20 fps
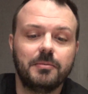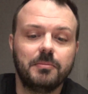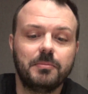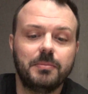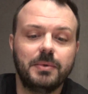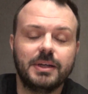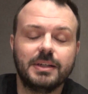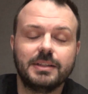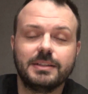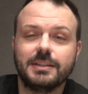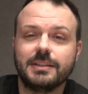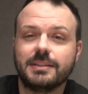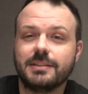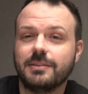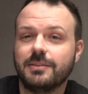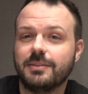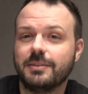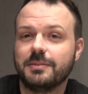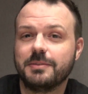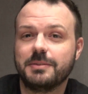but I just
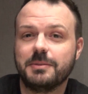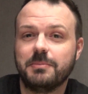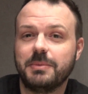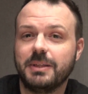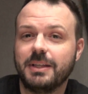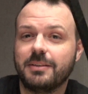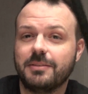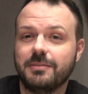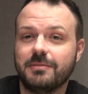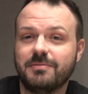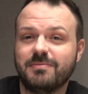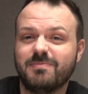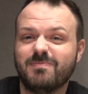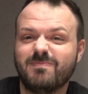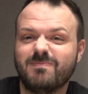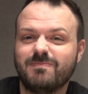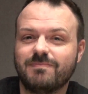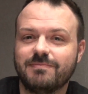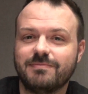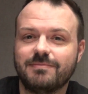thought it was a bit
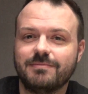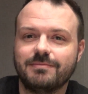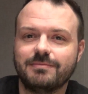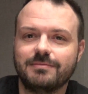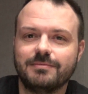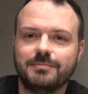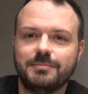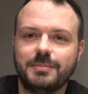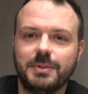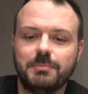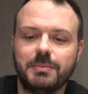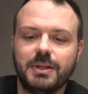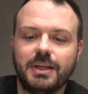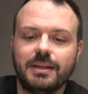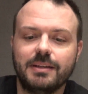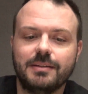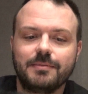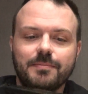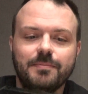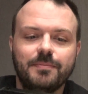bad.